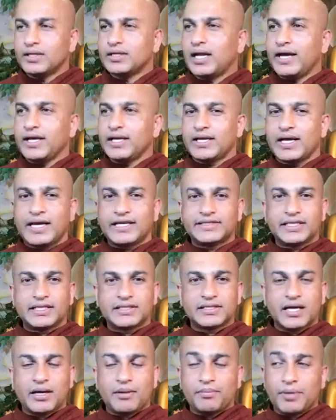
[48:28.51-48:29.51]
like as
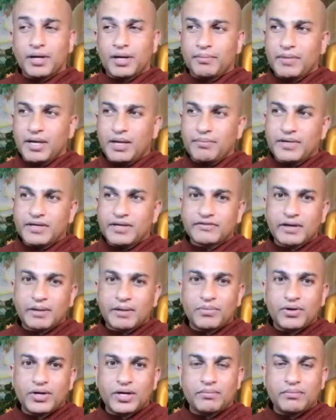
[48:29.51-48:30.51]
example maybe
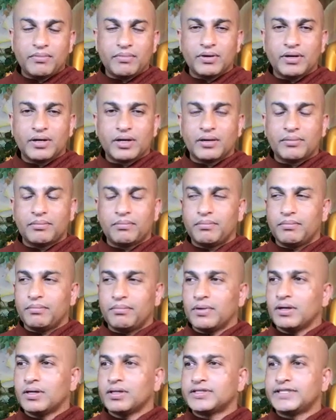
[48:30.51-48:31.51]
somebody uh,
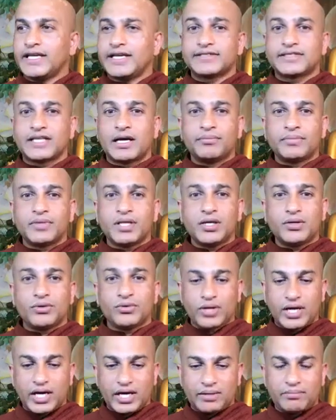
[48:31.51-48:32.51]
say something
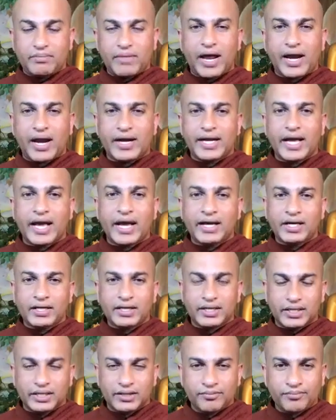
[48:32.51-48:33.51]
you get mad
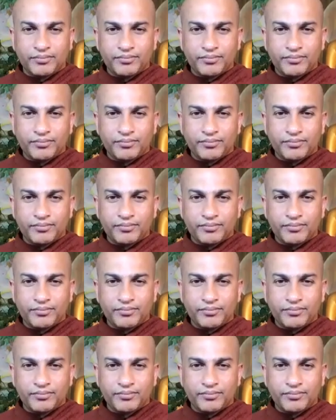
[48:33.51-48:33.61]
angry